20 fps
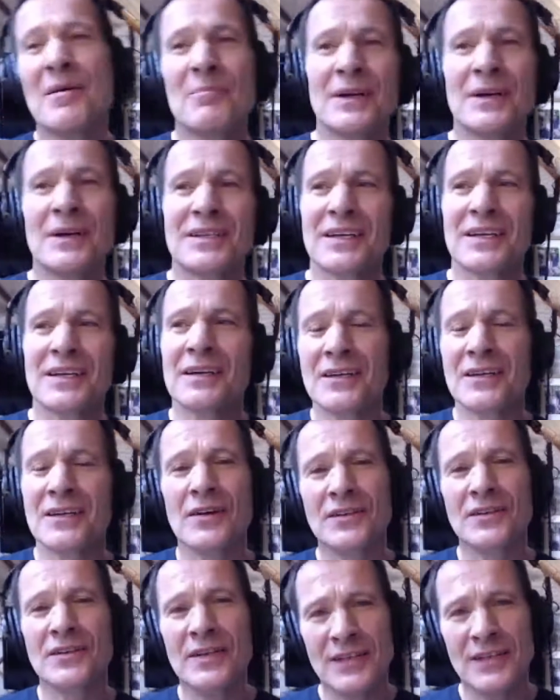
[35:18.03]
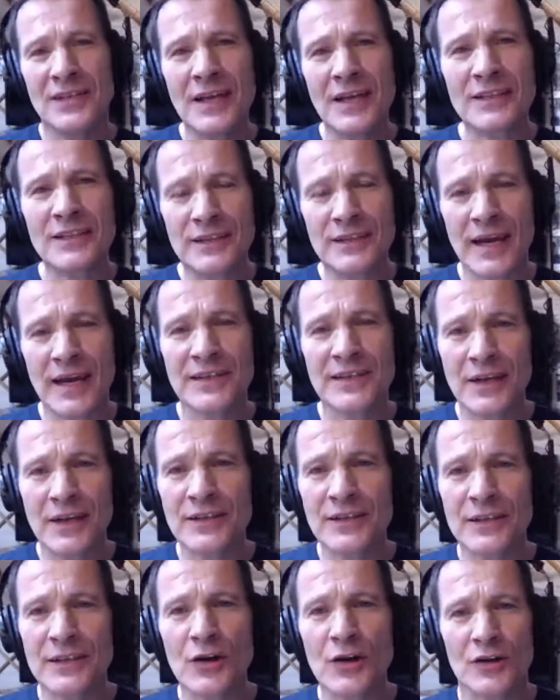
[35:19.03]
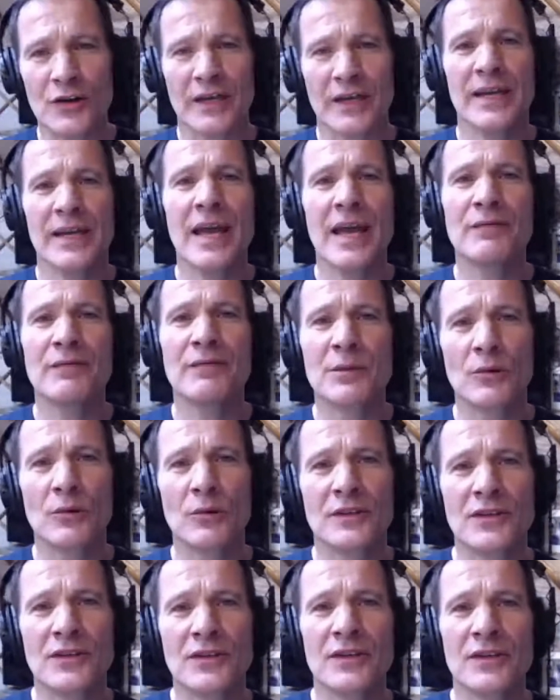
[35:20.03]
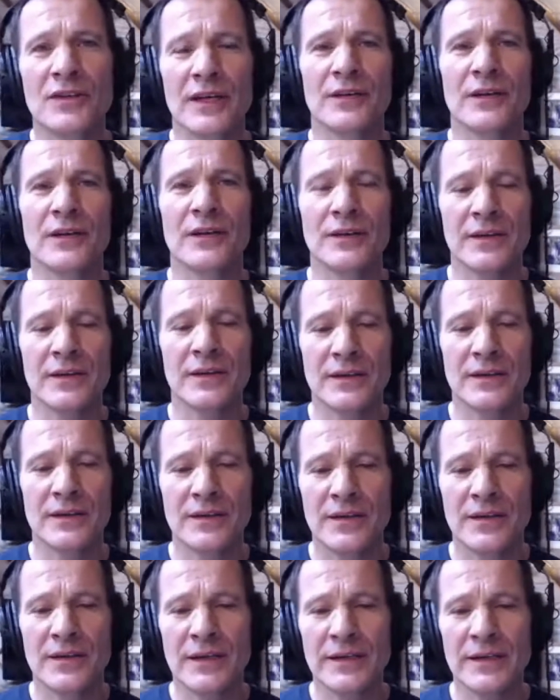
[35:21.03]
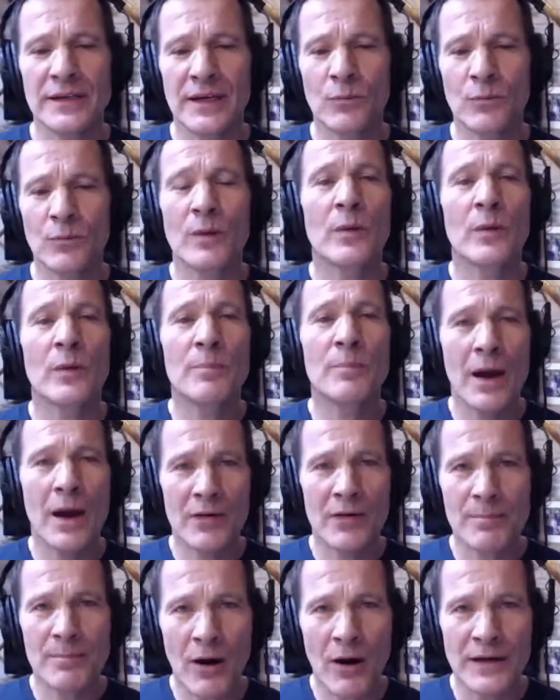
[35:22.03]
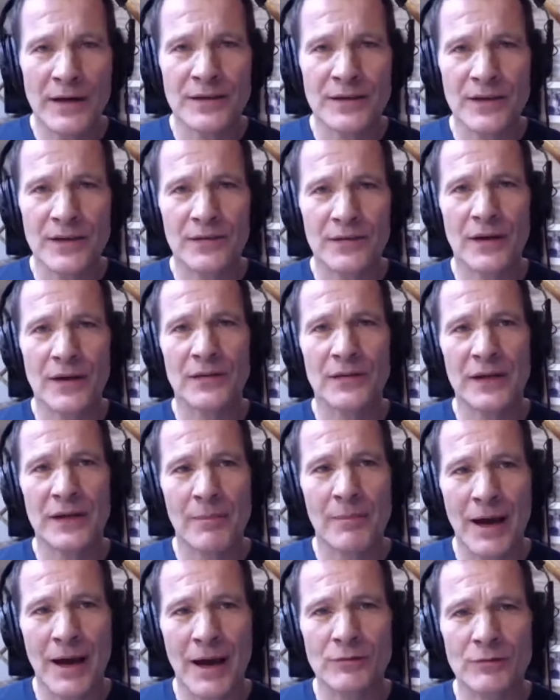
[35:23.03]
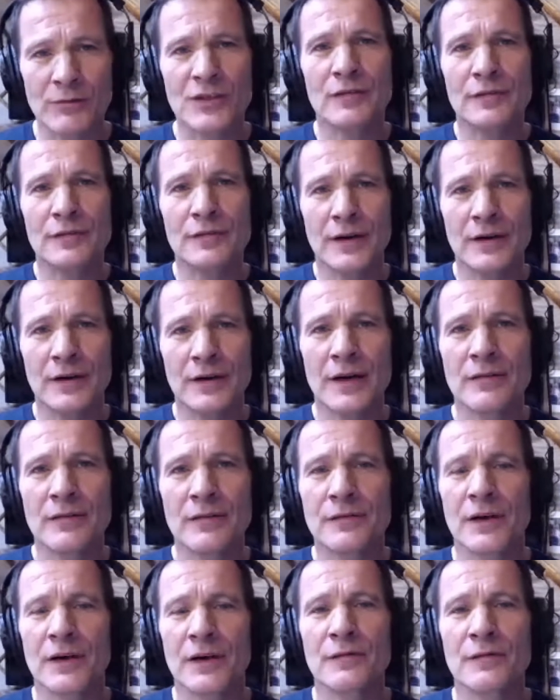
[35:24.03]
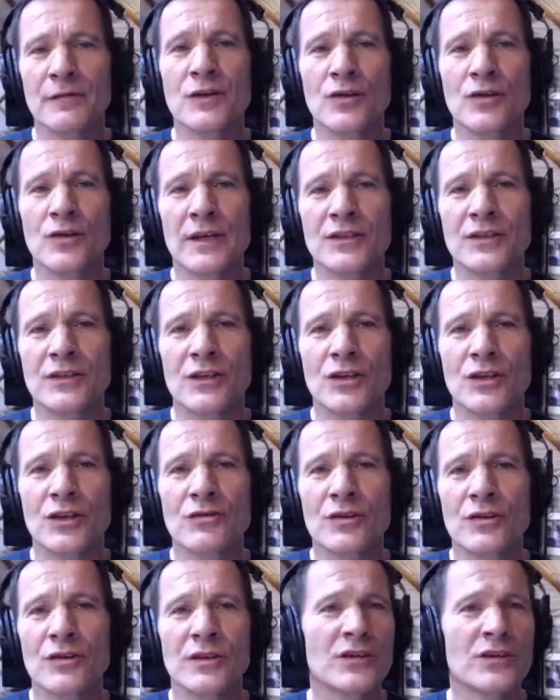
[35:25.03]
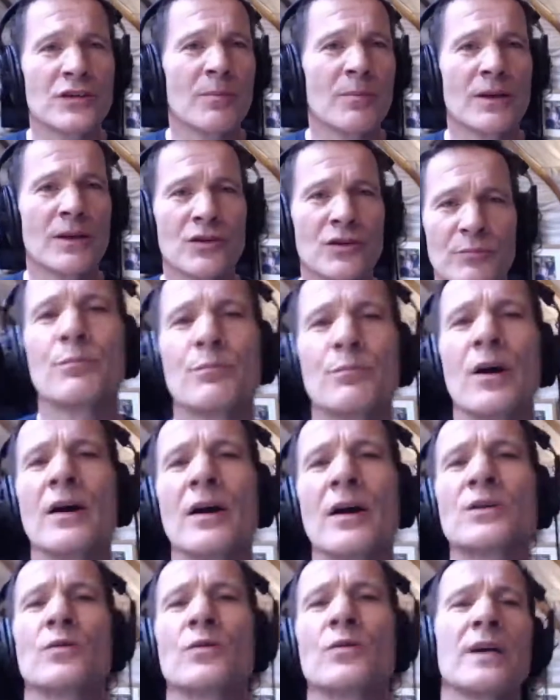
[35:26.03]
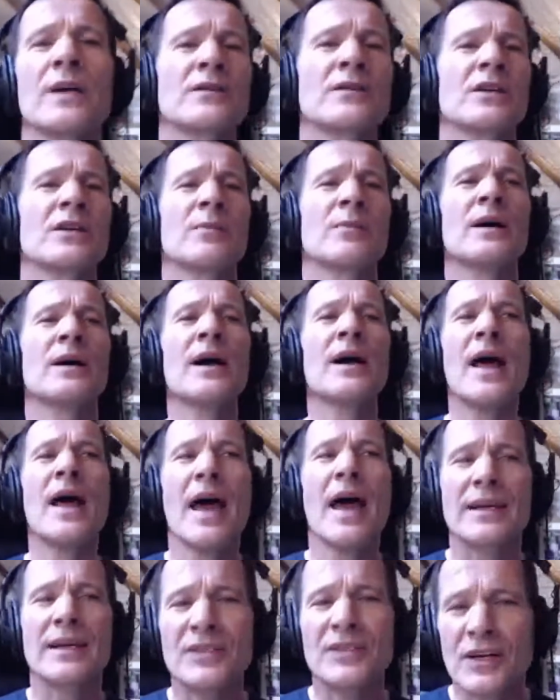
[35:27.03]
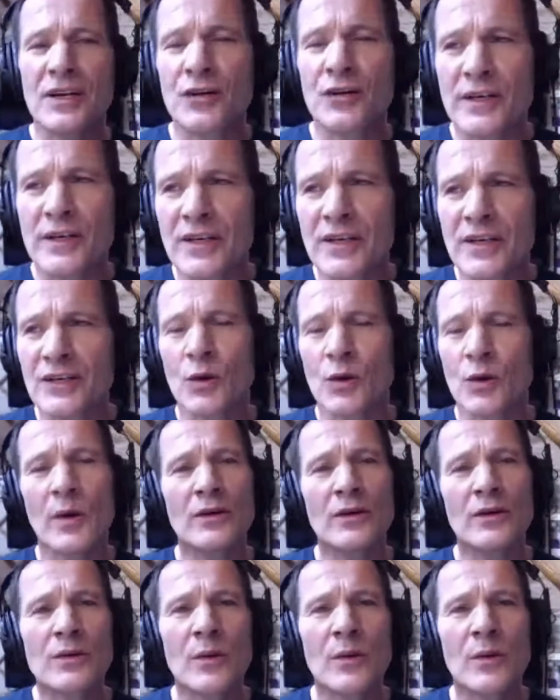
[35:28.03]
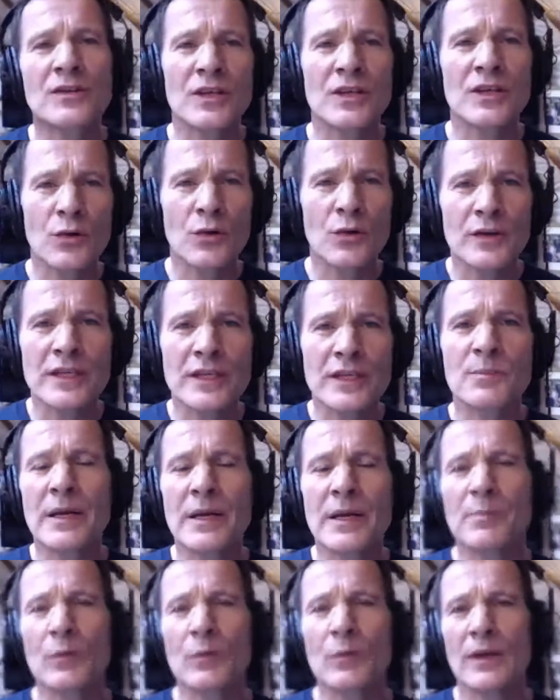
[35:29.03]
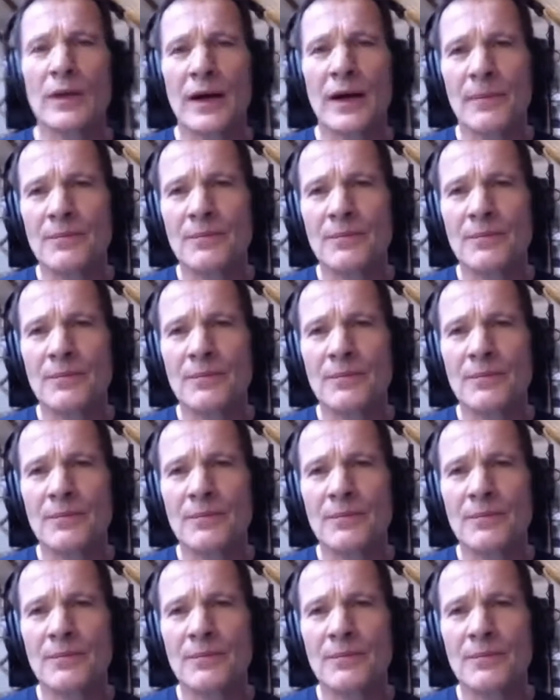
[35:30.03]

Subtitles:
But so it does look inevitable, doesn't it? That when we bear in mind the amount of official institutions, as you mentioned, PricewaterhouseCoopers, etc., when you see all these people,